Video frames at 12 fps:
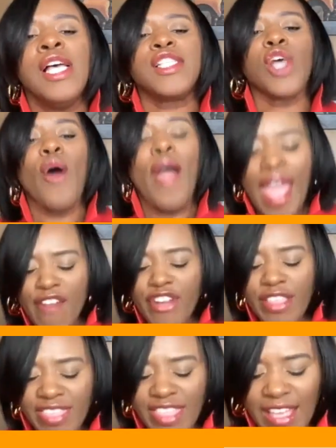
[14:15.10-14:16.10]
So,
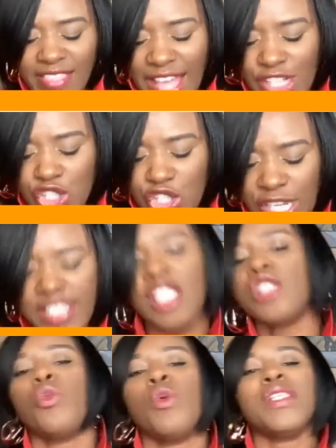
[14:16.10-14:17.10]
everything that
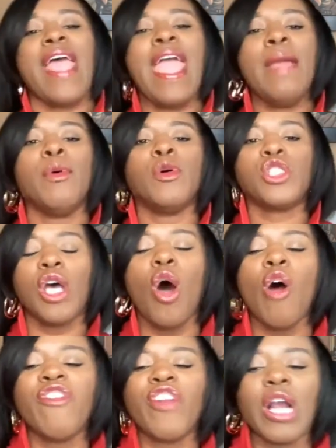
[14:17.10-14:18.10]
Jesus was able to
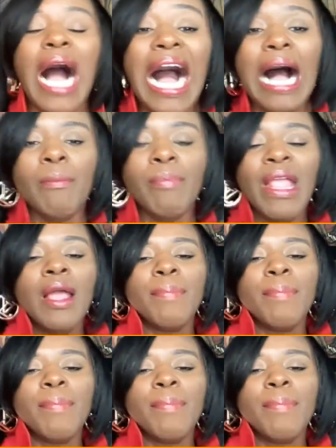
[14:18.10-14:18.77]
overcome,